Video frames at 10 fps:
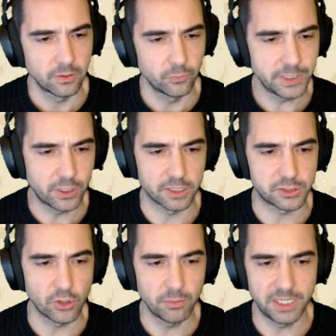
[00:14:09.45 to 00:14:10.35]
We caught
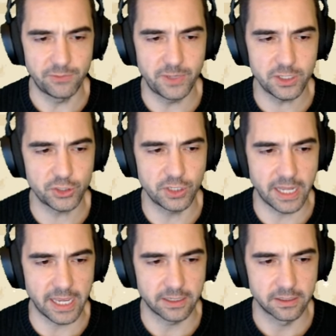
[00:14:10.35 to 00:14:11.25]
so many fish
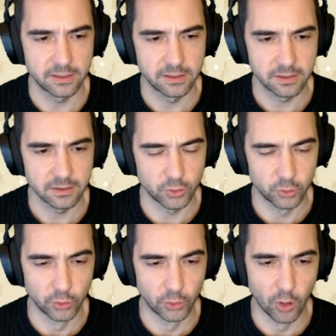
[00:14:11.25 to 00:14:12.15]
today. A
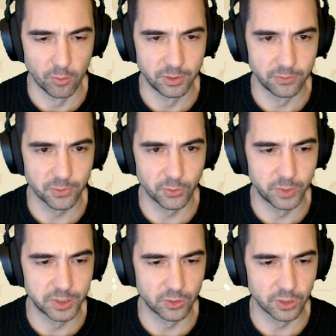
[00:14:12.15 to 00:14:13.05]
good omen for the
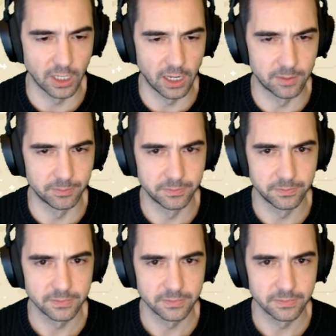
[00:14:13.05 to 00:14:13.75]
winter to come.